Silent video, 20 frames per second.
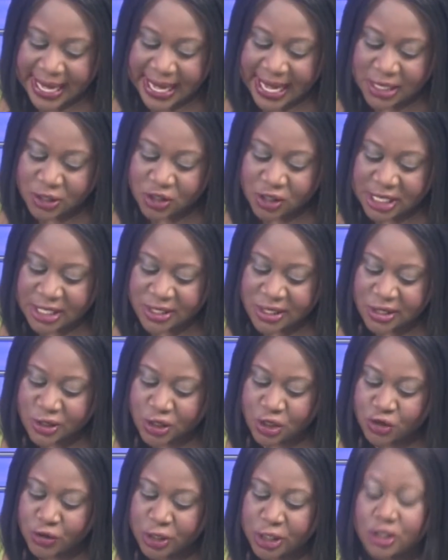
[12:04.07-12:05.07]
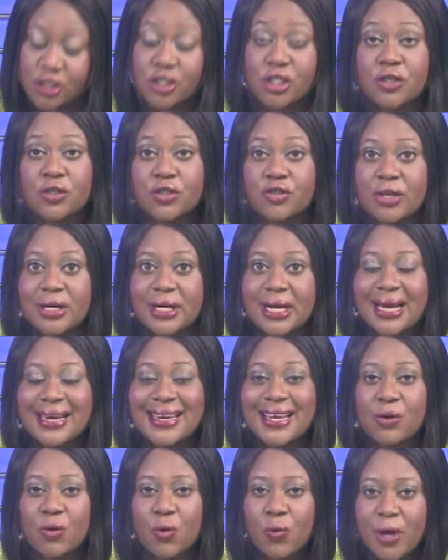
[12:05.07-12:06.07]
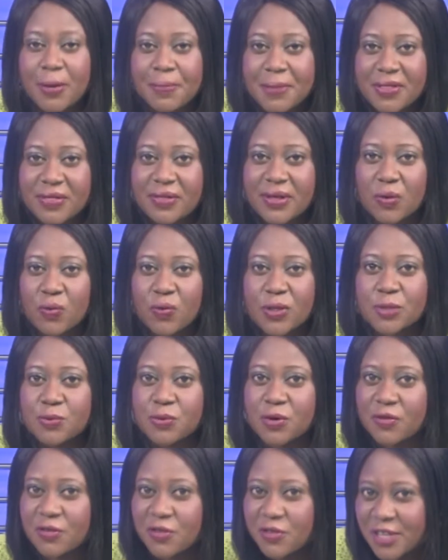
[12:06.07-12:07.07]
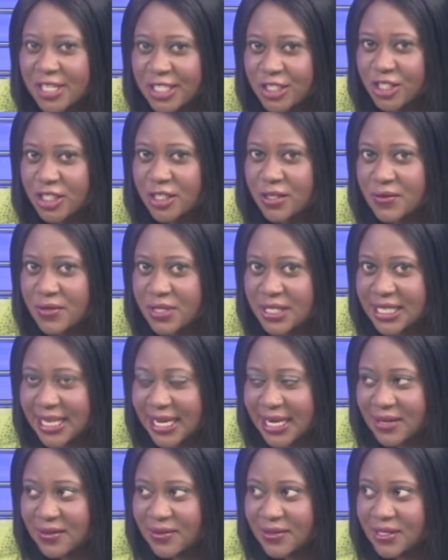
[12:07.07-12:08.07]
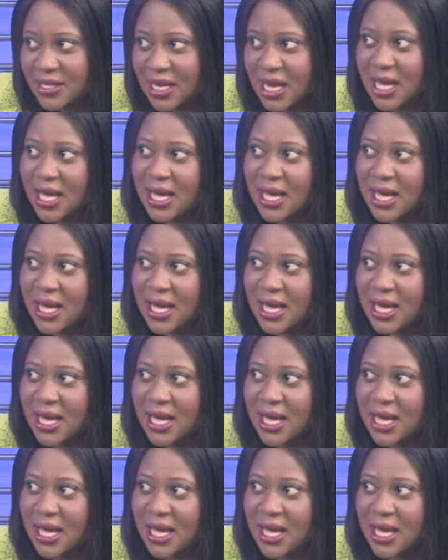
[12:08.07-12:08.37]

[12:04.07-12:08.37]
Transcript: educating street children and equipping them with professional skills